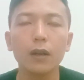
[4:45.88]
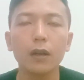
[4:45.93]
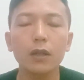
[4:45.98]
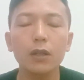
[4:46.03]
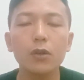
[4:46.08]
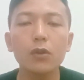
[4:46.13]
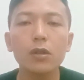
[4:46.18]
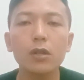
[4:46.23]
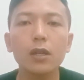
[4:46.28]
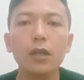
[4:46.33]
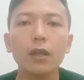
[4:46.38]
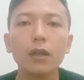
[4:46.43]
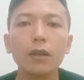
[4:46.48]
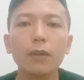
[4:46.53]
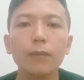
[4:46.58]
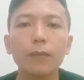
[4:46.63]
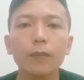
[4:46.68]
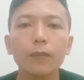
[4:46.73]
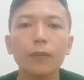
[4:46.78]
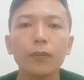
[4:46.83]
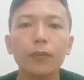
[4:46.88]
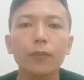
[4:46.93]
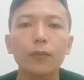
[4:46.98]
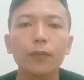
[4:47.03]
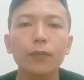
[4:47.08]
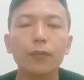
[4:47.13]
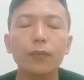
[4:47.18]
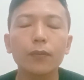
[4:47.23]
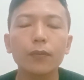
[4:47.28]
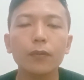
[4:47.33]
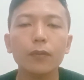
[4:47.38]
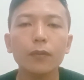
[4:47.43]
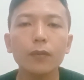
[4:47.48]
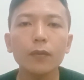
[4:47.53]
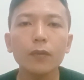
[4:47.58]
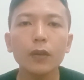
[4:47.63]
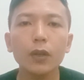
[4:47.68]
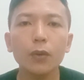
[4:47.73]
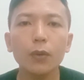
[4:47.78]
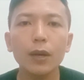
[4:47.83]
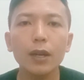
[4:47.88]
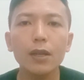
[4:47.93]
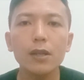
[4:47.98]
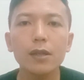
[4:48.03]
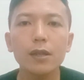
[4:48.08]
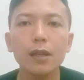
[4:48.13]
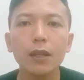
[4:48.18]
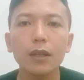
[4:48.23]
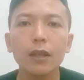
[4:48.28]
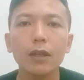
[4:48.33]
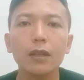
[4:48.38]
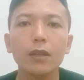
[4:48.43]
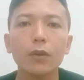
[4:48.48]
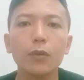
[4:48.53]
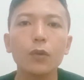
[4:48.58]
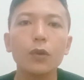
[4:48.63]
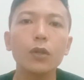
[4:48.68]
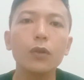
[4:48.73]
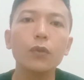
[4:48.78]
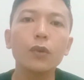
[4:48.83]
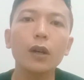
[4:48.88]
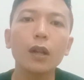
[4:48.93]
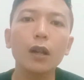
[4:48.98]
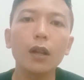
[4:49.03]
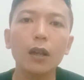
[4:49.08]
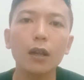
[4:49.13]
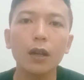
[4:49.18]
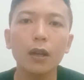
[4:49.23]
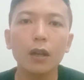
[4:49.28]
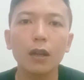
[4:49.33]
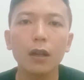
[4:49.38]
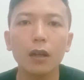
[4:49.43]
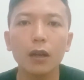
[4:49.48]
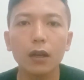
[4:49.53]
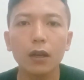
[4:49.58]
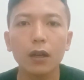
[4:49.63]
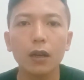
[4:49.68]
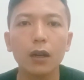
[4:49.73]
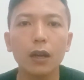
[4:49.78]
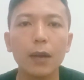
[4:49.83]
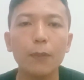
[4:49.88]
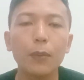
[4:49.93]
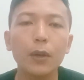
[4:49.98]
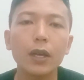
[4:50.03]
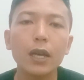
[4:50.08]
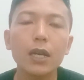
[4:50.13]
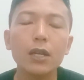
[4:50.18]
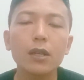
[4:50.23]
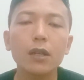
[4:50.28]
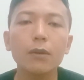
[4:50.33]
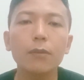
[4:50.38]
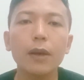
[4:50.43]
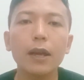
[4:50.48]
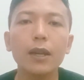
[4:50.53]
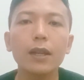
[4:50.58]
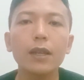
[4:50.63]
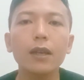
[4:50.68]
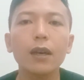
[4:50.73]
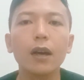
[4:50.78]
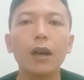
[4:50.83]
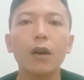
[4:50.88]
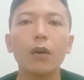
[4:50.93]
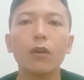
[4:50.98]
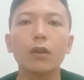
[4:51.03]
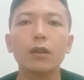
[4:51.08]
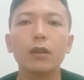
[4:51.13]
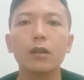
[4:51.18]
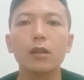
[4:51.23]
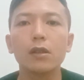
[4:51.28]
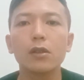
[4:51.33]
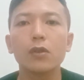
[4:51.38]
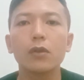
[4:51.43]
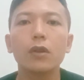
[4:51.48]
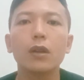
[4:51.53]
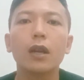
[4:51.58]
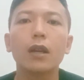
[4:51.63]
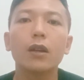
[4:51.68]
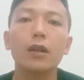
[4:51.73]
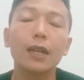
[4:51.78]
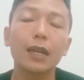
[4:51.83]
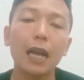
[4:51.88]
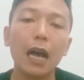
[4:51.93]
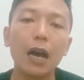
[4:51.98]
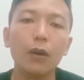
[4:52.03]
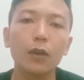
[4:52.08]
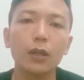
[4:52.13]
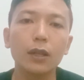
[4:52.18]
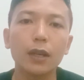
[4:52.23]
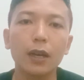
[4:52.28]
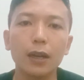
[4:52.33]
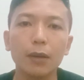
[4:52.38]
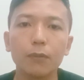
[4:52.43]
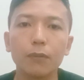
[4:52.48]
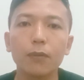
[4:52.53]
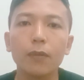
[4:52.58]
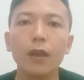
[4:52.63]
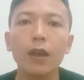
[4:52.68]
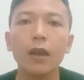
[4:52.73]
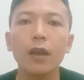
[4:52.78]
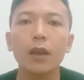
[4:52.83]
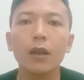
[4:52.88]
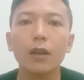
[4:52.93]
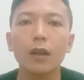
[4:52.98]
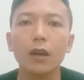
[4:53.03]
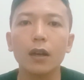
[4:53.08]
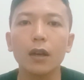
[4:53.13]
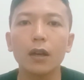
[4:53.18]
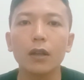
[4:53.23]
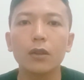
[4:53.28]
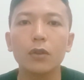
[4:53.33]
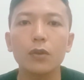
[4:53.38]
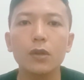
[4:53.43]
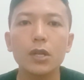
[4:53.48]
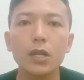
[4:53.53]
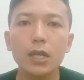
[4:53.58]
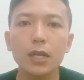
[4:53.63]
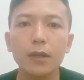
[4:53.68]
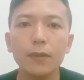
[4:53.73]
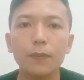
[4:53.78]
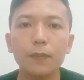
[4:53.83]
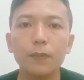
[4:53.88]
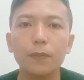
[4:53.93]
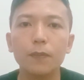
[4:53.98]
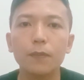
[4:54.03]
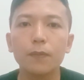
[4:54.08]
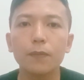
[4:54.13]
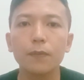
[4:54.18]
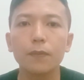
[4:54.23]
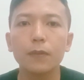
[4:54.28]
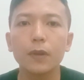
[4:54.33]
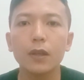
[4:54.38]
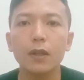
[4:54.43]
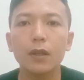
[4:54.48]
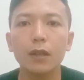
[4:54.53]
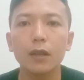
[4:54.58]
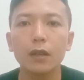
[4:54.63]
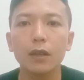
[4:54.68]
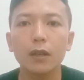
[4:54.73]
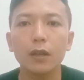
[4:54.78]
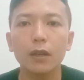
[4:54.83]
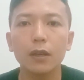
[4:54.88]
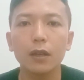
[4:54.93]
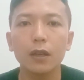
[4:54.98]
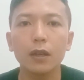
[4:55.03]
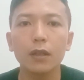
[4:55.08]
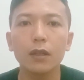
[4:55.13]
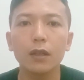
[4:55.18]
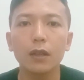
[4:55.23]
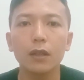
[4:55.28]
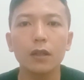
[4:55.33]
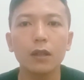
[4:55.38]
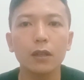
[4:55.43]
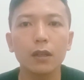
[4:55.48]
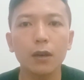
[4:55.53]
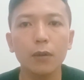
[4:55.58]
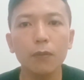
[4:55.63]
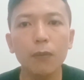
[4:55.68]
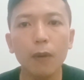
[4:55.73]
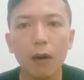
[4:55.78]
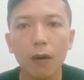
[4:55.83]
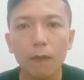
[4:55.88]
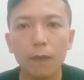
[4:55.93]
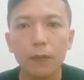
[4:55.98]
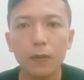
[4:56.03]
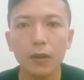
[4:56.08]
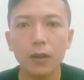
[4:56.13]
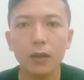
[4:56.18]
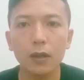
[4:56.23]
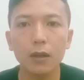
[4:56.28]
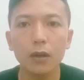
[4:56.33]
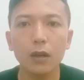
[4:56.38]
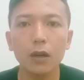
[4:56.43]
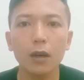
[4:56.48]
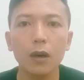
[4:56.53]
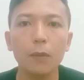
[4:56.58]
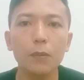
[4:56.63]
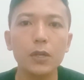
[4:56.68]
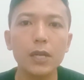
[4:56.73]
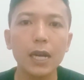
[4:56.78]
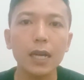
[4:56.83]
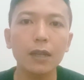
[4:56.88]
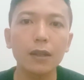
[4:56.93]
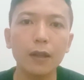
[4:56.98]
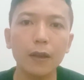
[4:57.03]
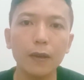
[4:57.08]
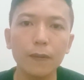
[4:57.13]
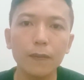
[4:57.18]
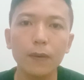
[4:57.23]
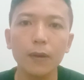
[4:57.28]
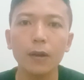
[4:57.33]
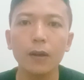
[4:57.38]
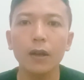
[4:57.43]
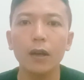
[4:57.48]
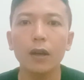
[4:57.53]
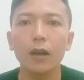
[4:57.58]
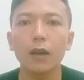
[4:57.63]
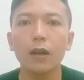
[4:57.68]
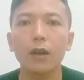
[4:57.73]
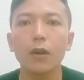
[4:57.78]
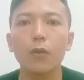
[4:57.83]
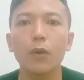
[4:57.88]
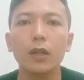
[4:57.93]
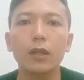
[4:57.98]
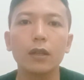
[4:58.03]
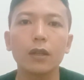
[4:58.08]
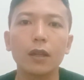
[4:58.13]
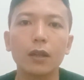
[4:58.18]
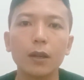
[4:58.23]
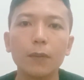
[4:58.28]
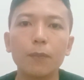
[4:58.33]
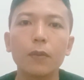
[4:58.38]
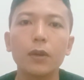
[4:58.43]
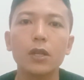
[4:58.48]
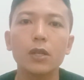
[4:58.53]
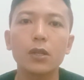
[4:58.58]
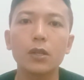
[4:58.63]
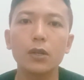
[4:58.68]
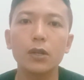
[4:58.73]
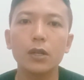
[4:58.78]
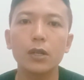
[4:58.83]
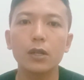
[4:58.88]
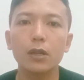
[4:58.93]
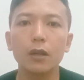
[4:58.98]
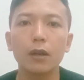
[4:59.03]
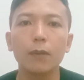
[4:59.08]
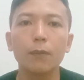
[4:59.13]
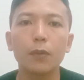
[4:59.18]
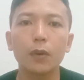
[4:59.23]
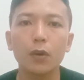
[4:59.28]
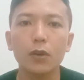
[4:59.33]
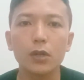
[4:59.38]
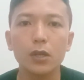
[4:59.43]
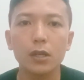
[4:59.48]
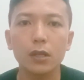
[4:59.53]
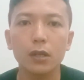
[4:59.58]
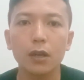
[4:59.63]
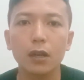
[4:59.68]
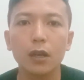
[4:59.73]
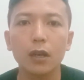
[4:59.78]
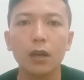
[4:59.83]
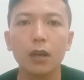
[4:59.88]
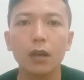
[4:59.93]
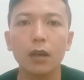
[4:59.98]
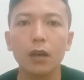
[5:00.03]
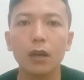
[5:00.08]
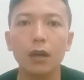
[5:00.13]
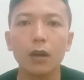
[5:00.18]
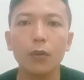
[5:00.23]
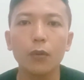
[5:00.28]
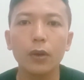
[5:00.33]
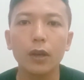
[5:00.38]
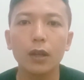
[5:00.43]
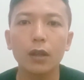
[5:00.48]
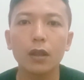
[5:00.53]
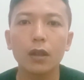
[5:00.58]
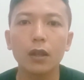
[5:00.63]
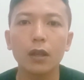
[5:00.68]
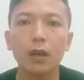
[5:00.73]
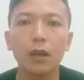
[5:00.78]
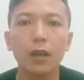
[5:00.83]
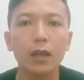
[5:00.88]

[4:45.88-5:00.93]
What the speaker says: using what is it, the woodwall application media on student learning outcome to achieve the above objective. a quantitative research approach with